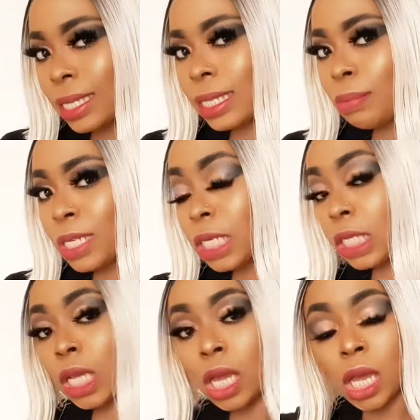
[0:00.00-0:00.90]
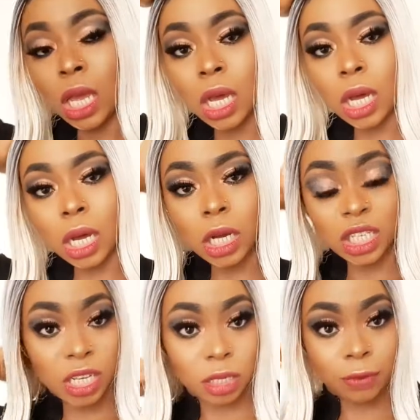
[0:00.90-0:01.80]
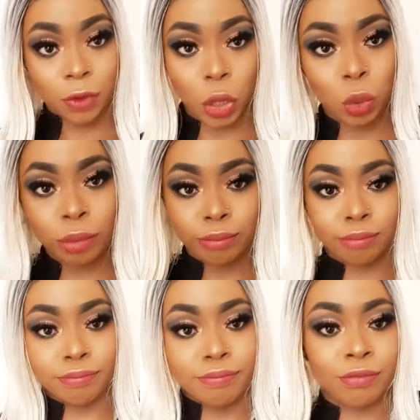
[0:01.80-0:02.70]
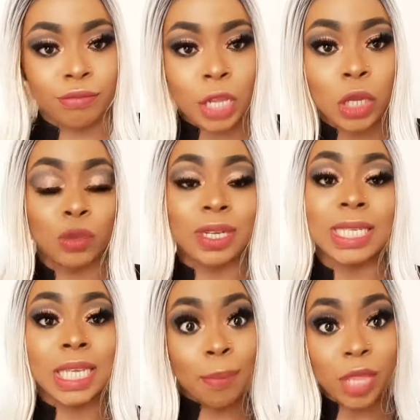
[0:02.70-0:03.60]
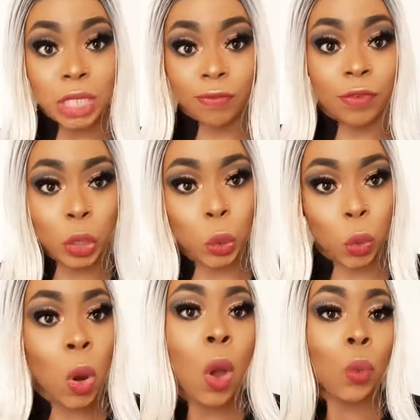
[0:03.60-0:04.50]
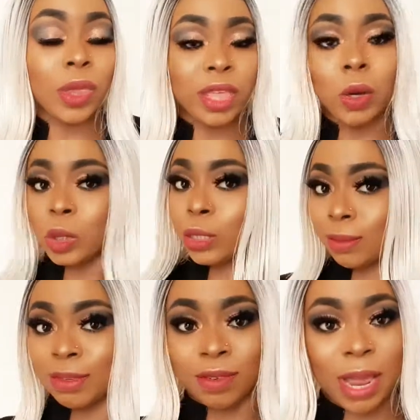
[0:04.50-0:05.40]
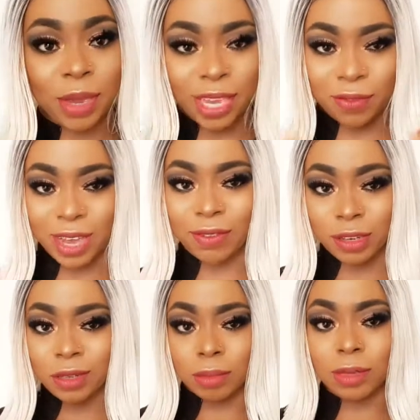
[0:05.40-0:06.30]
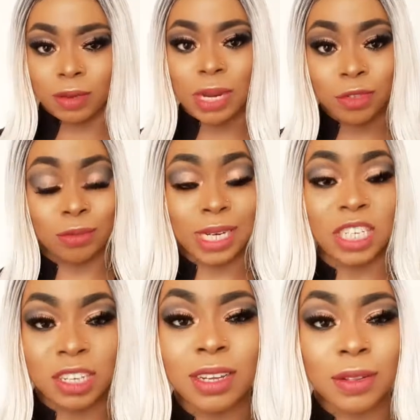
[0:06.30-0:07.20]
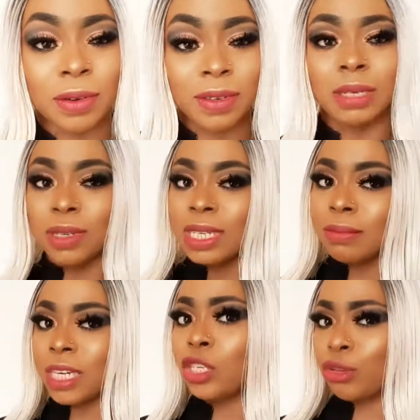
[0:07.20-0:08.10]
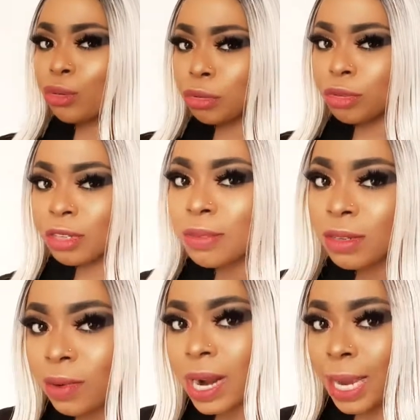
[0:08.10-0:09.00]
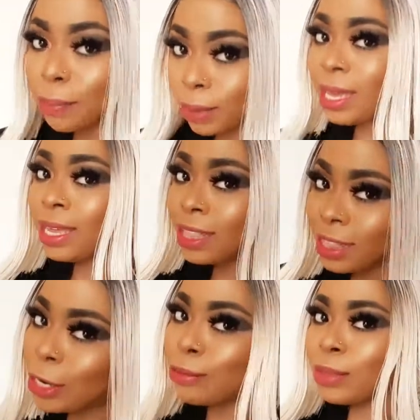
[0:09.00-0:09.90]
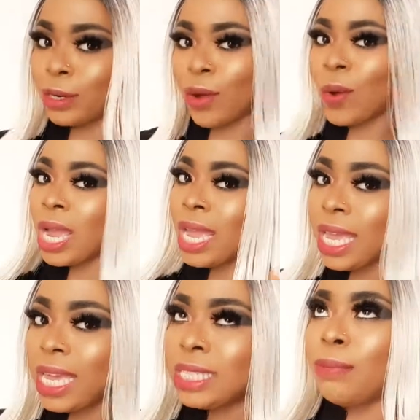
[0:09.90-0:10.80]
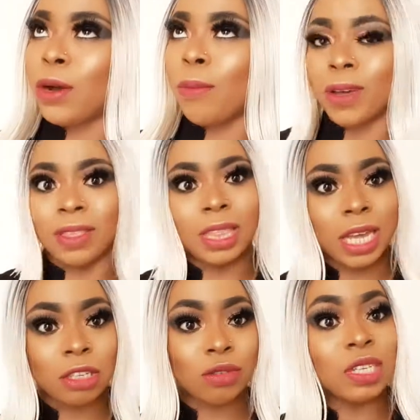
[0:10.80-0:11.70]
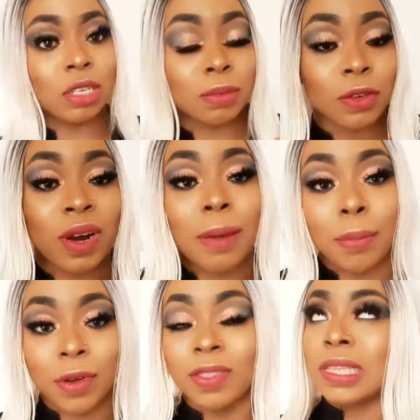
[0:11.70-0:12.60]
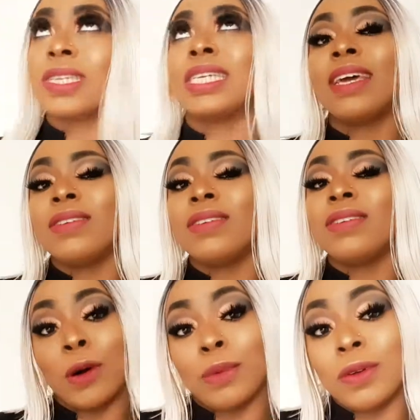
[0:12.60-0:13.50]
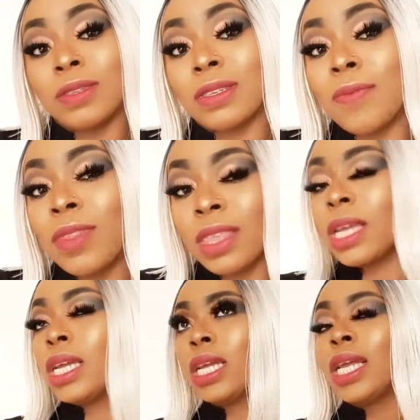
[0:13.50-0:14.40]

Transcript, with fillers: guys please uh, share this video do not skip this video without subscribing if you have not subscribed to my channel already please make sure to subscribe down below hit the bell button next to the subscribe button so that every time i upload something